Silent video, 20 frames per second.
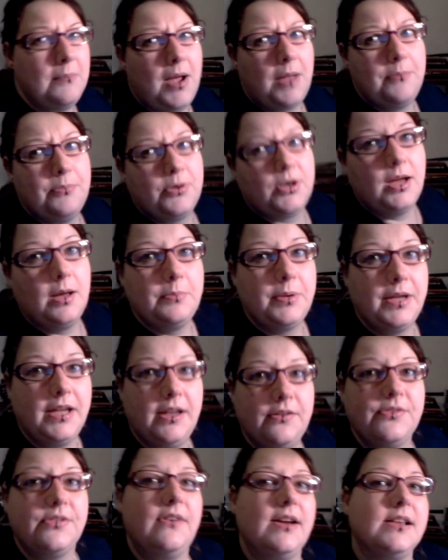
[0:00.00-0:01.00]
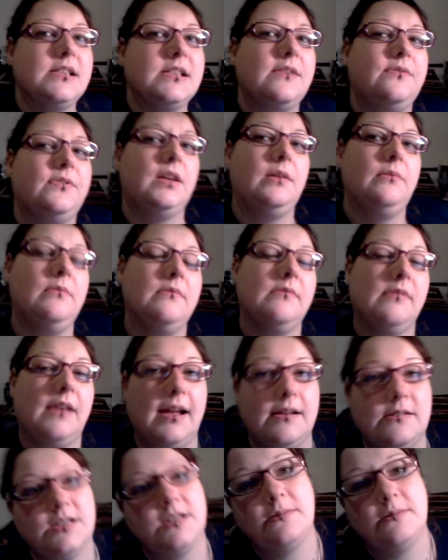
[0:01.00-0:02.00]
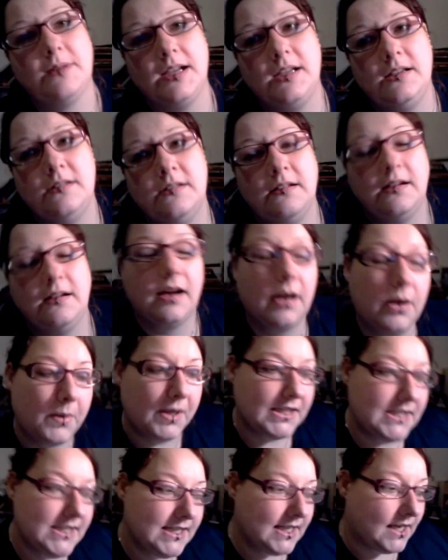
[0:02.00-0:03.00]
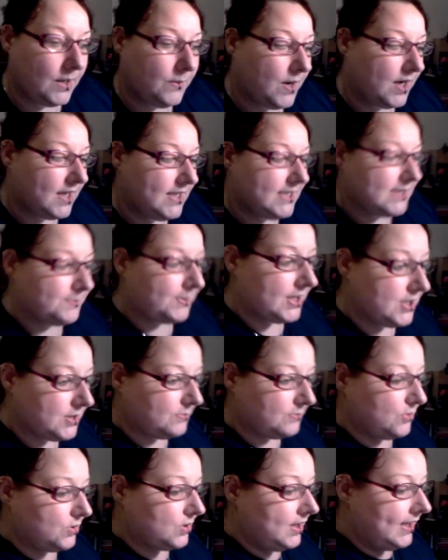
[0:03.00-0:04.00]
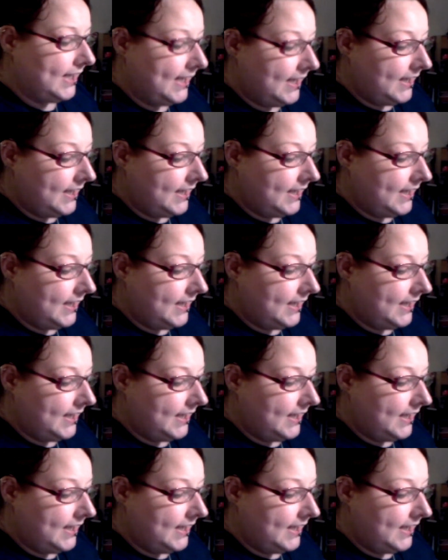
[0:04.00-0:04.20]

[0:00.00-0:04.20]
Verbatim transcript: might put it up here for the rest of you, how to do a, a quick DIY inspiration board.